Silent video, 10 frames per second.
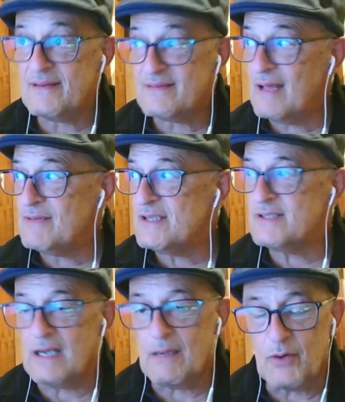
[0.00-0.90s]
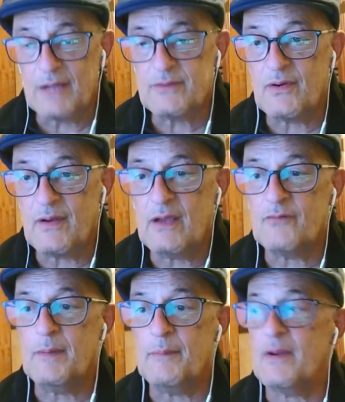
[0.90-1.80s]
established the Laboratory
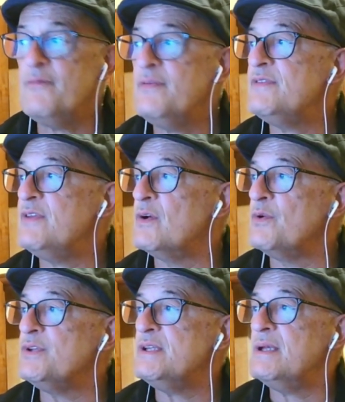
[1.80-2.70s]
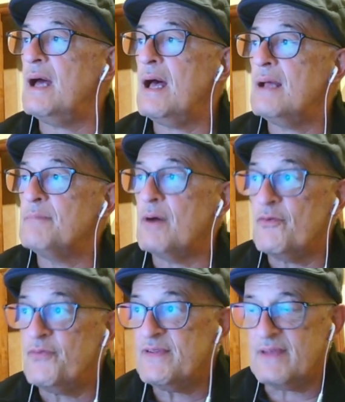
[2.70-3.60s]
of Membrane Physiology and
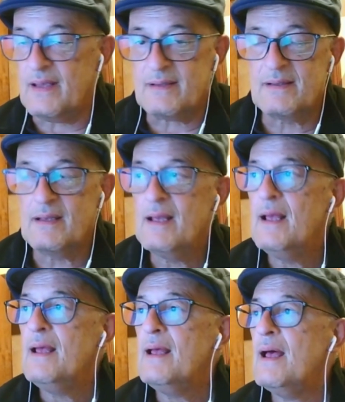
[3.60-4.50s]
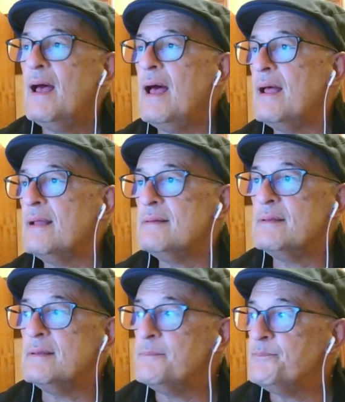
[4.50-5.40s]
Biophysics,
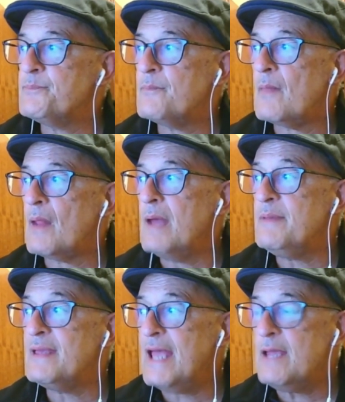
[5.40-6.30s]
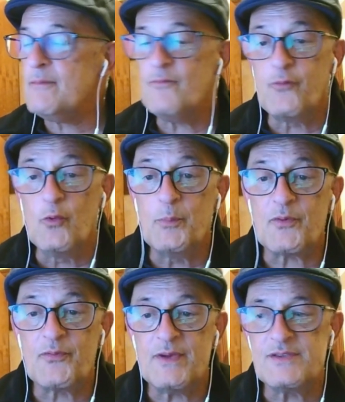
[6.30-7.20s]
and I became full
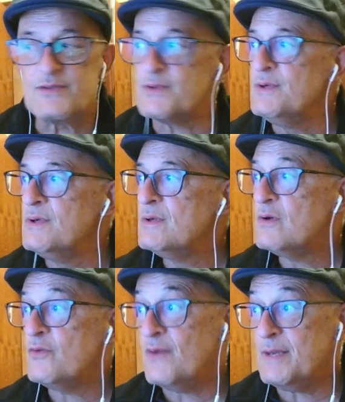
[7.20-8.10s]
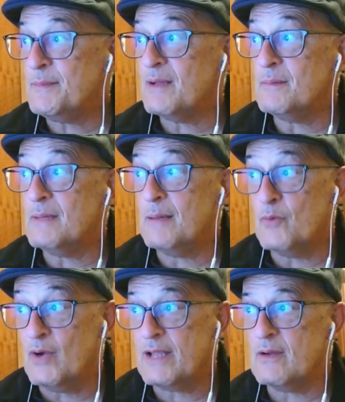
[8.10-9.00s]
professor of animal
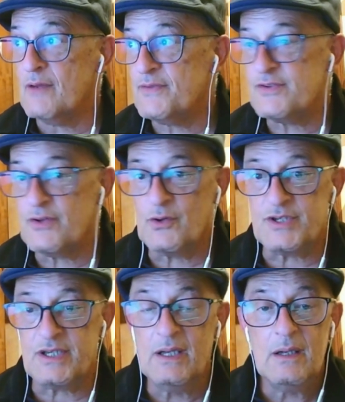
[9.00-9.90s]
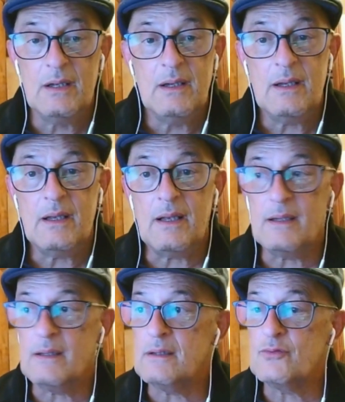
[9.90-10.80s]
and molecular physiology
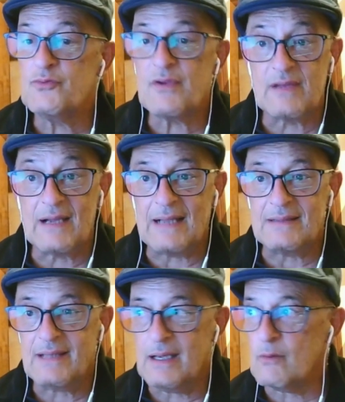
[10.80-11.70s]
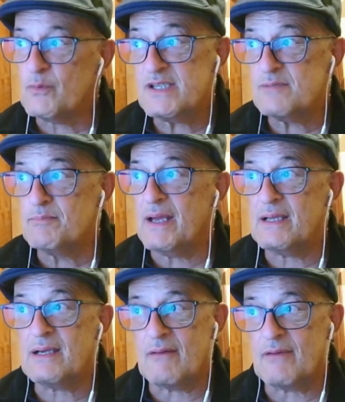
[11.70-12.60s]
in 2010, which is
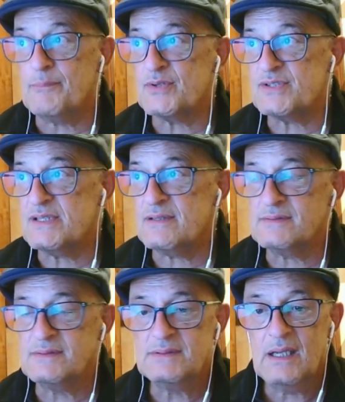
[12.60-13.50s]
my current position.